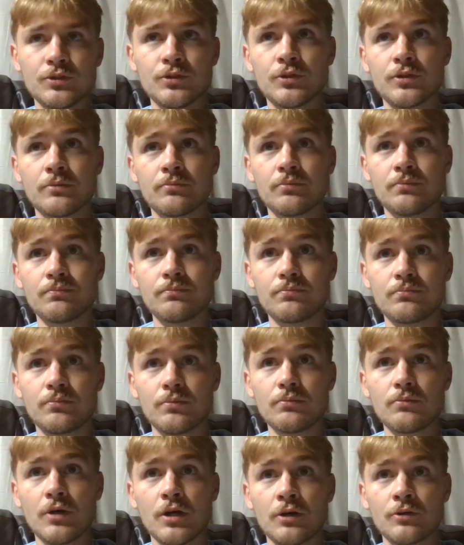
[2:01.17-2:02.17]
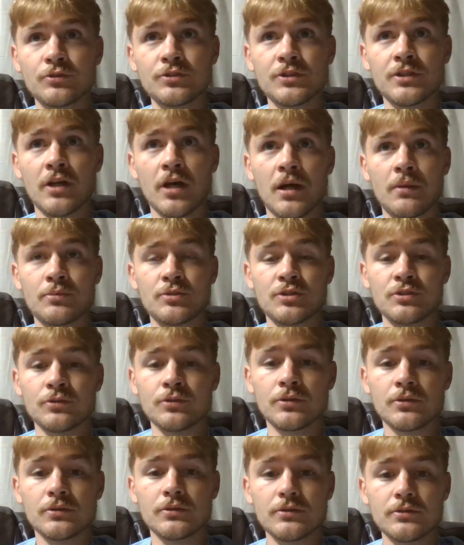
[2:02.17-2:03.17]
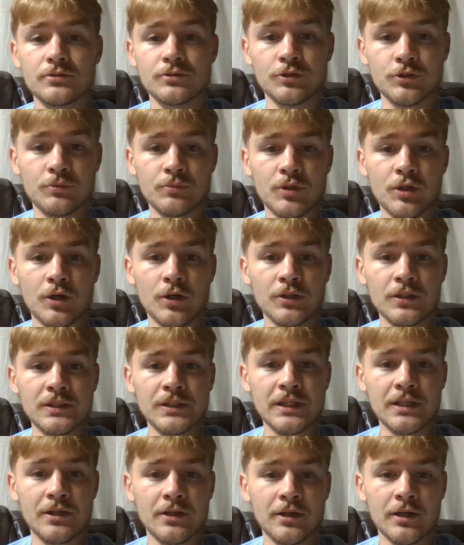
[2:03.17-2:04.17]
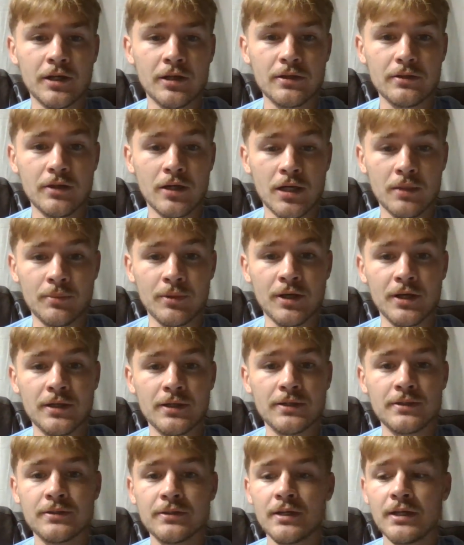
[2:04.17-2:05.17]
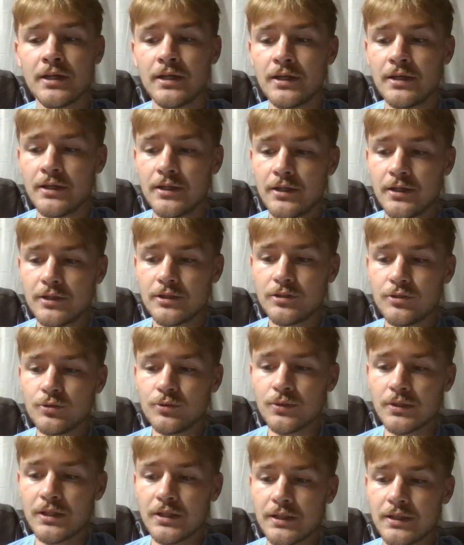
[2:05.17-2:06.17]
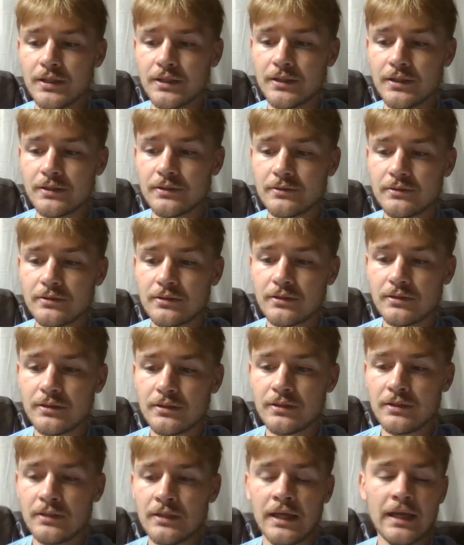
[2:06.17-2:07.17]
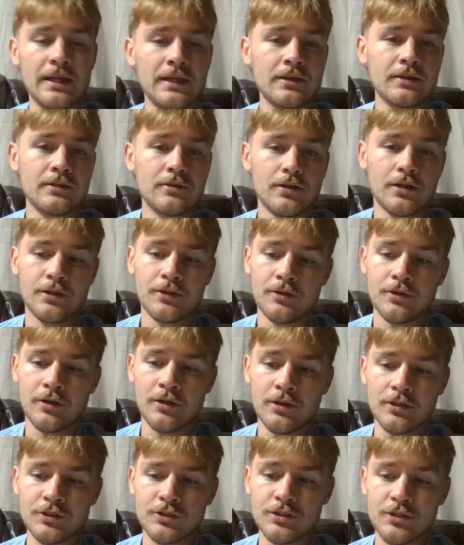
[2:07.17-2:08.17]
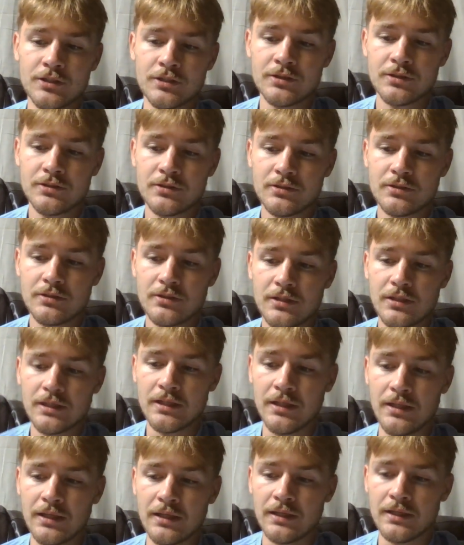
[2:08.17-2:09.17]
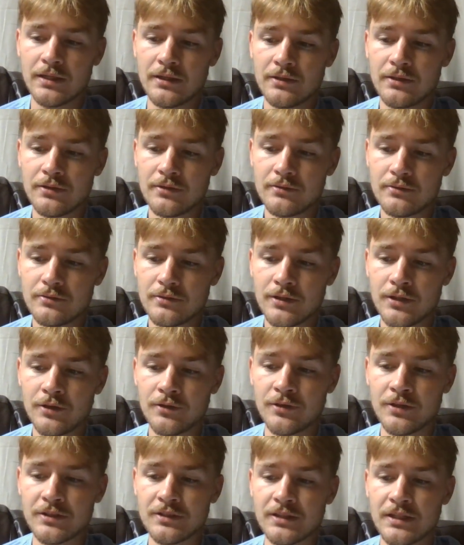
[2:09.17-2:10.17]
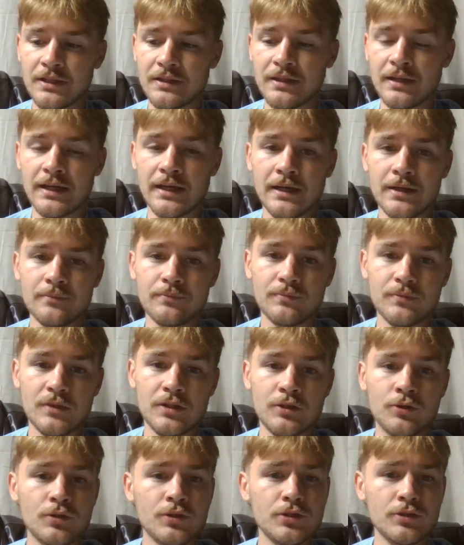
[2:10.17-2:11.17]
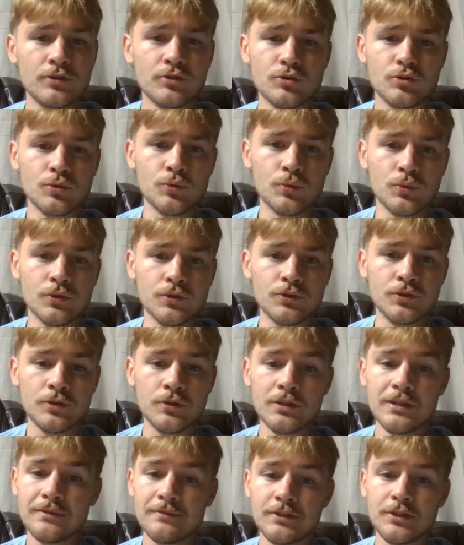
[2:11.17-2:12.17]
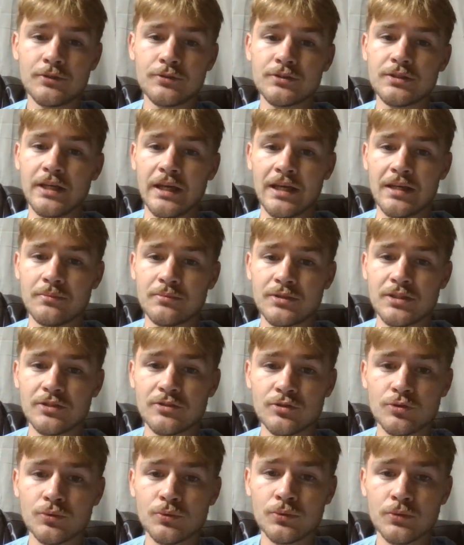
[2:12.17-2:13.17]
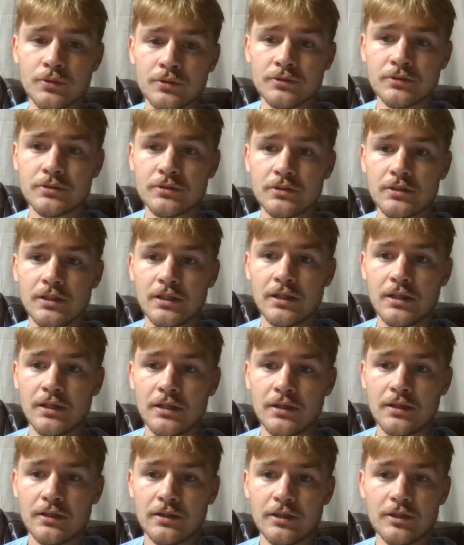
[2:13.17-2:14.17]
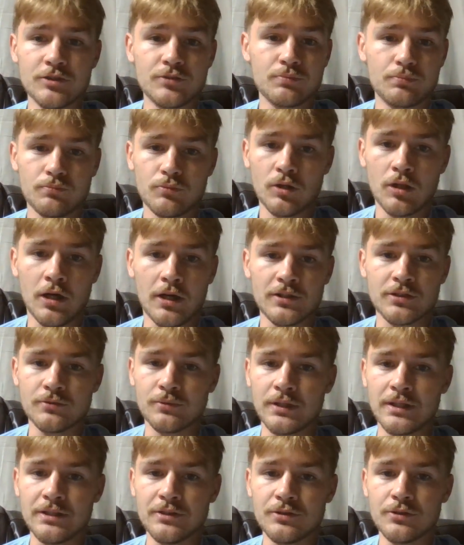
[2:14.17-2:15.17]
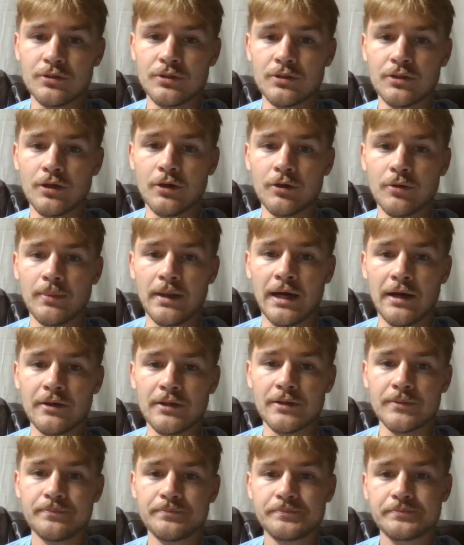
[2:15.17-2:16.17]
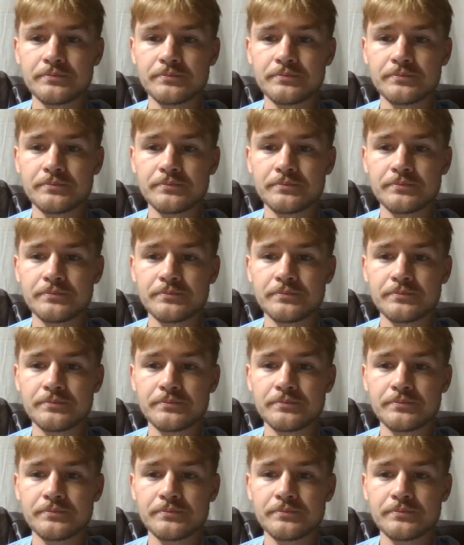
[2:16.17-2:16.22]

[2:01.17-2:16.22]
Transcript: you can host an optional Zoom call that they could hop on to gain other knowledges and other things like that. You can use tools. You could even use games as tools. There's lots of ways you could go about it.